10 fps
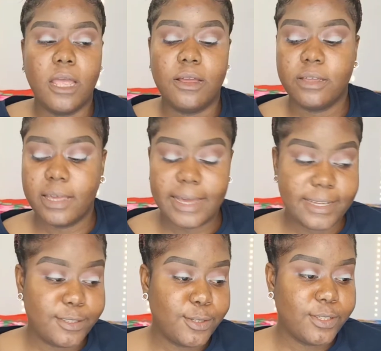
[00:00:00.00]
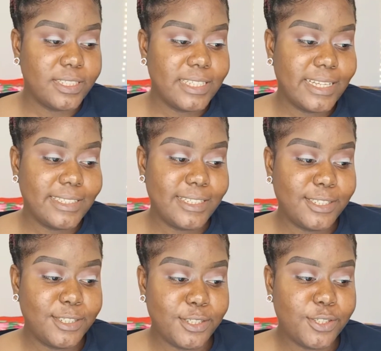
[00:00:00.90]
Okay guys, so the next
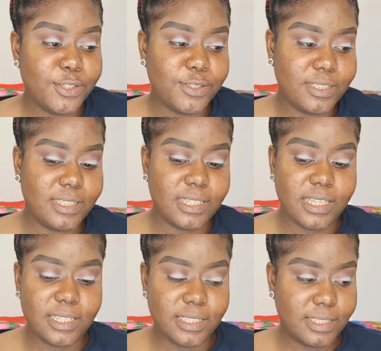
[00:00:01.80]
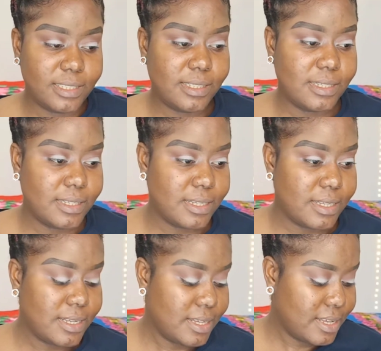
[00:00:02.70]
thing she used is
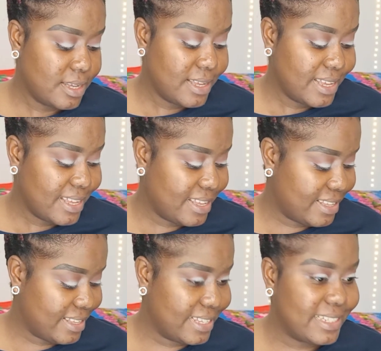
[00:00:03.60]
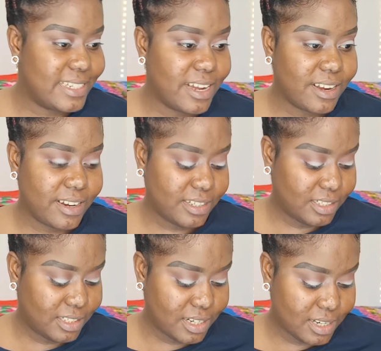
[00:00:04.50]
a darker
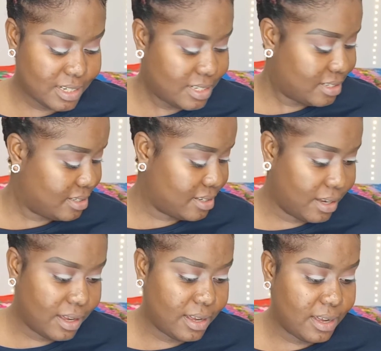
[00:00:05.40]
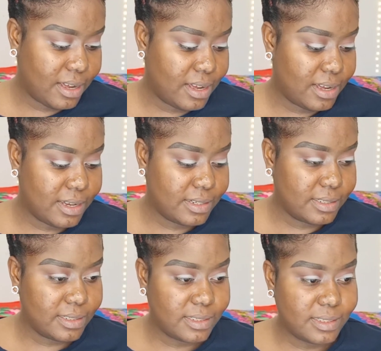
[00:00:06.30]
shade,
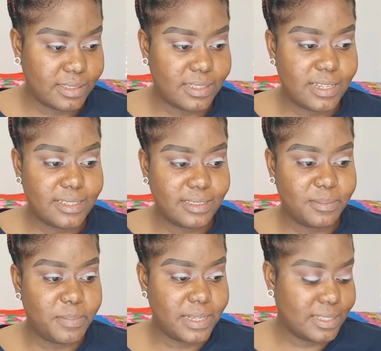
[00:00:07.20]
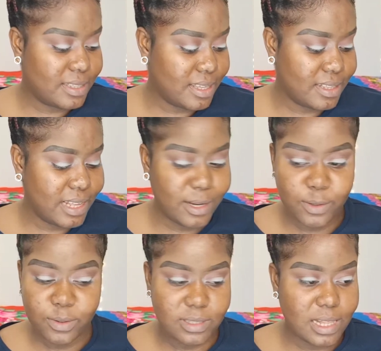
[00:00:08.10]
and the next best thing
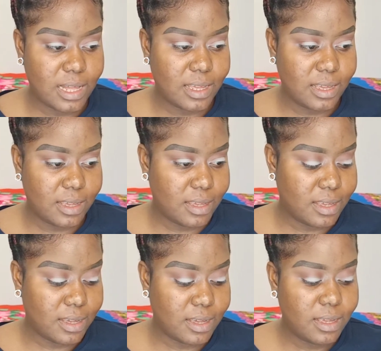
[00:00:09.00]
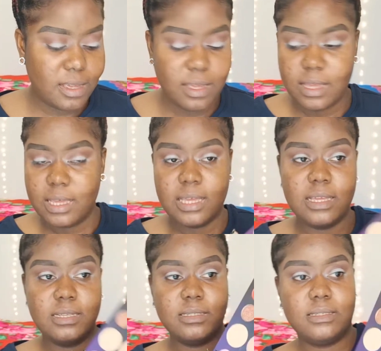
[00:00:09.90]
that looks like it here
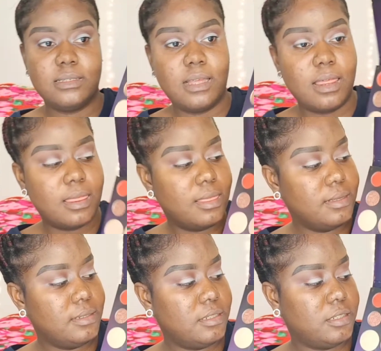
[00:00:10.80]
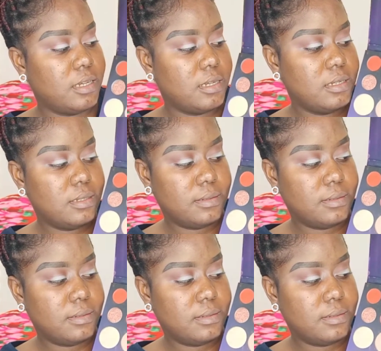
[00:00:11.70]
is this shade.